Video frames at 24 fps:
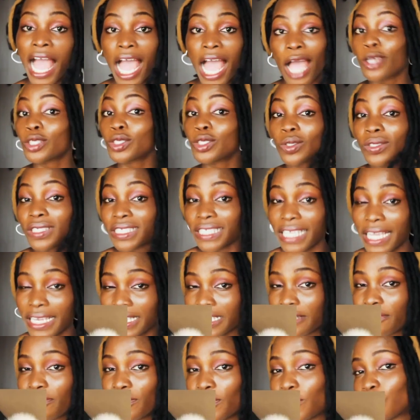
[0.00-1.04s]
I also sell
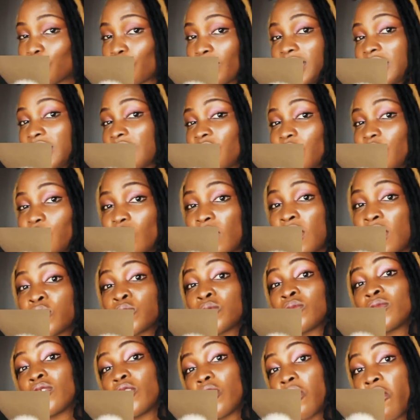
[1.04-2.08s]
the meat to individuals
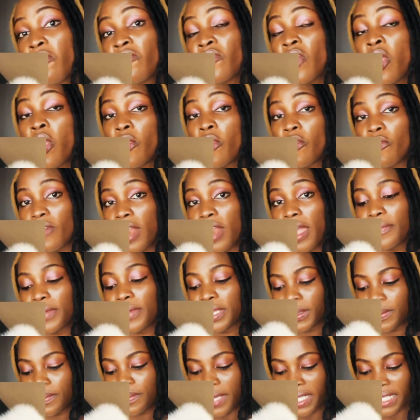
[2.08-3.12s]
who love
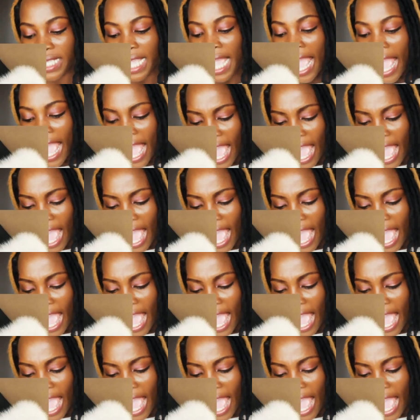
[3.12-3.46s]
rabbit meat.